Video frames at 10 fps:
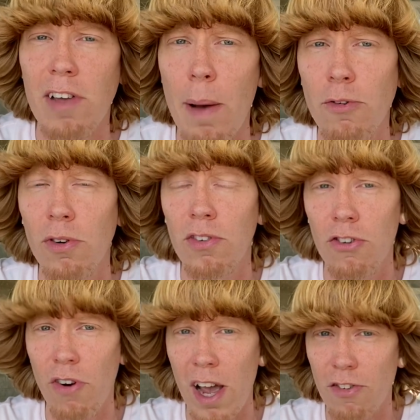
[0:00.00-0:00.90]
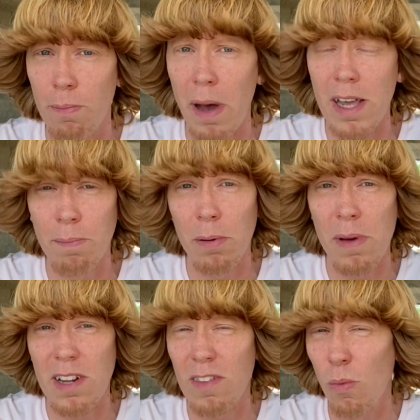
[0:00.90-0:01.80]
top tourist attraction by
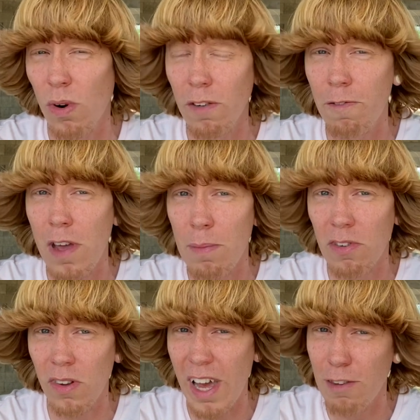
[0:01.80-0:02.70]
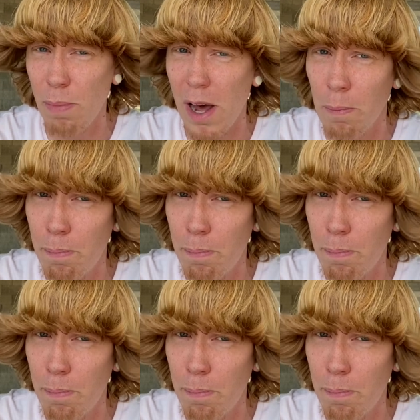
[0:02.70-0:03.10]
implementing the world famous glass bottom